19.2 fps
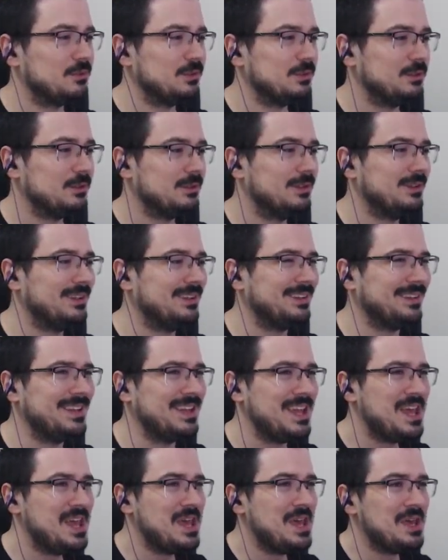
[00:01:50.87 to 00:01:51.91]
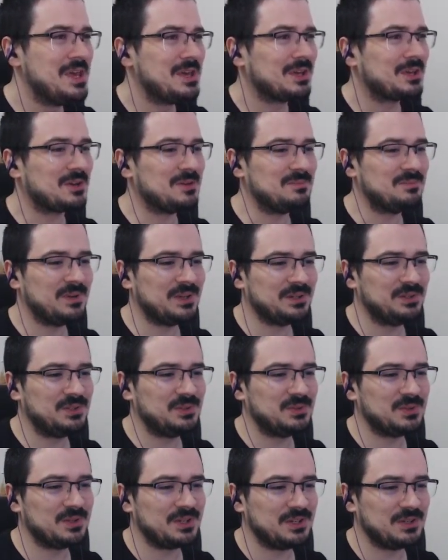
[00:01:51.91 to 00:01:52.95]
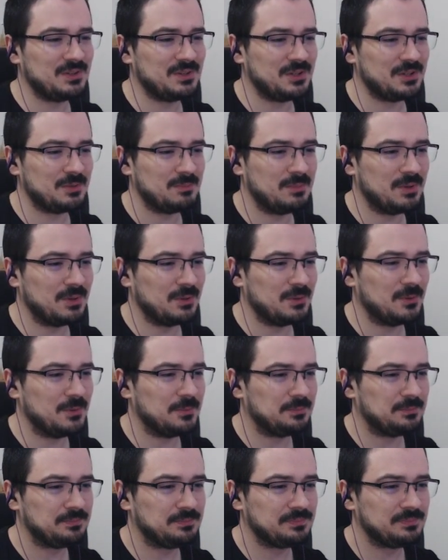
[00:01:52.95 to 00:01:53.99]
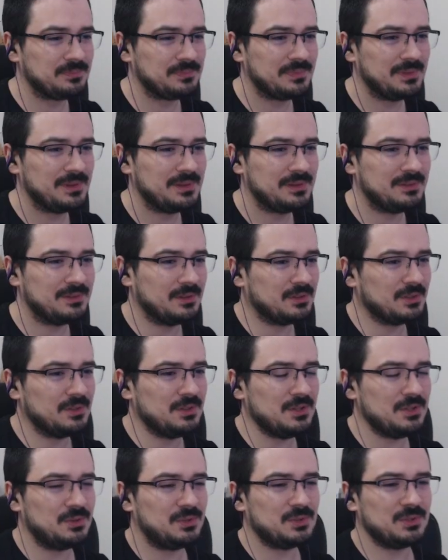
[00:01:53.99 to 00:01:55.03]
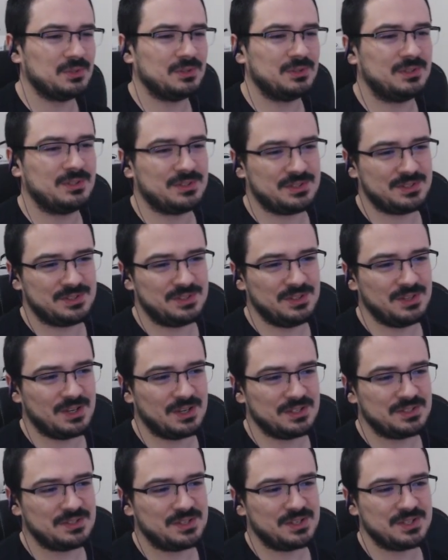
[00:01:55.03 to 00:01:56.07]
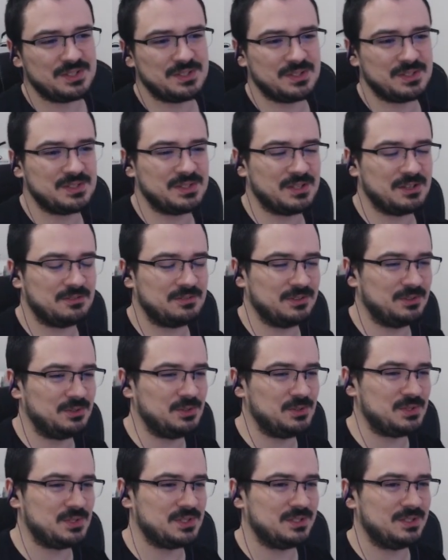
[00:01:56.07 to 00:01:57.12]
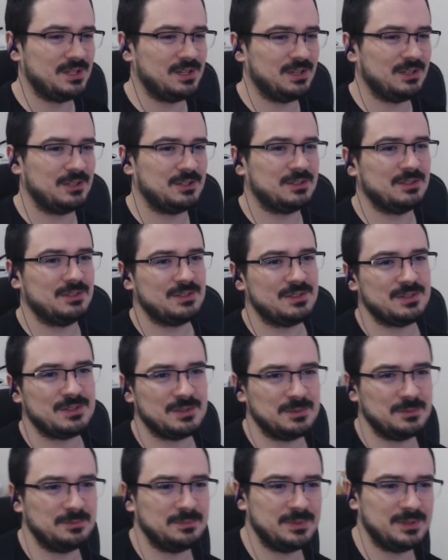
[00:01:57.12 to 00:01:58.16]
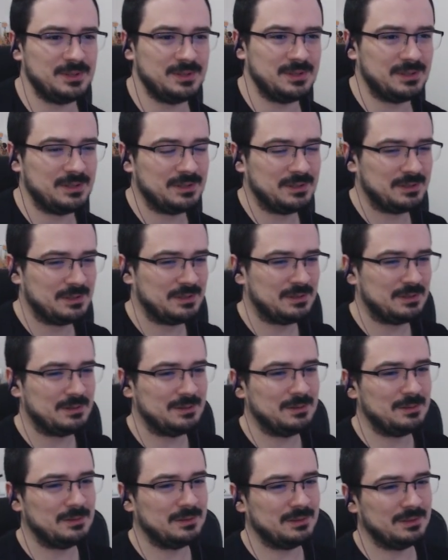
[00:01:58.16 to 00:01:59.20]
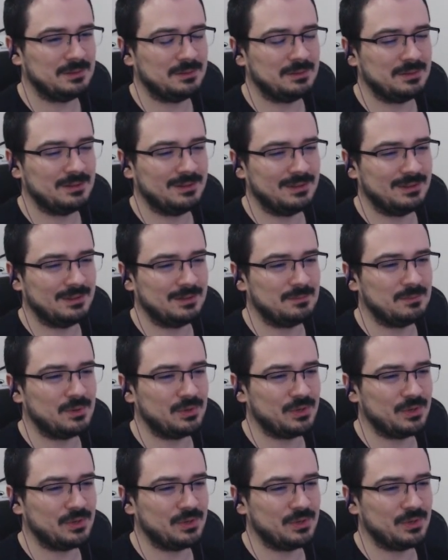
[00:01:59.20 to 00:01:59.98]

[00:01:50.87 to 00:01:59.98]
it. Compared to a regular bow. Not only does the ice crystal stuff, it uses like some more